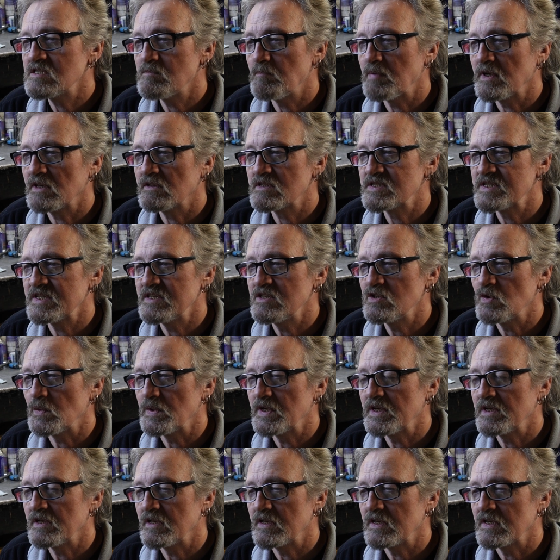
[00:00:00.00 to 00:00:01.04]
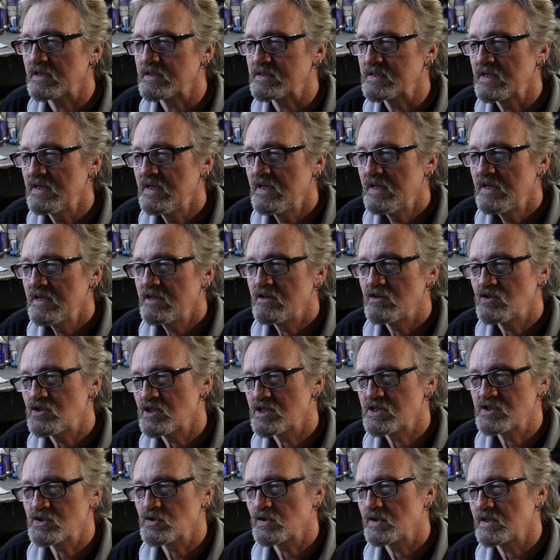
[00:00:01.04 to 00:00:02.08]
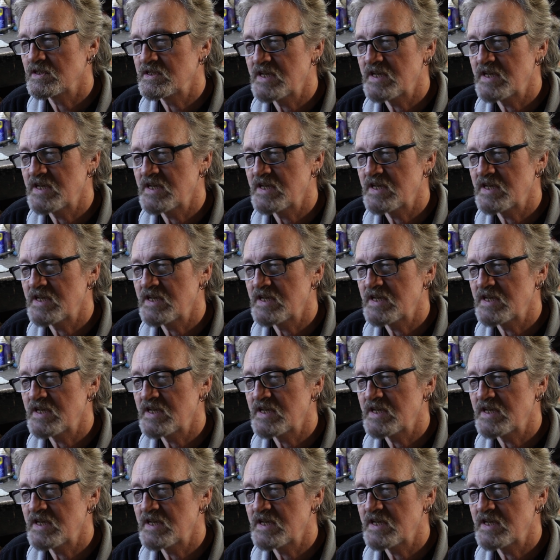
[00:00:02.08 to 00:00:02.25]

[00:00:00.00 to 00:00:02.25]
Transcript: of builds into it, and you're just sort of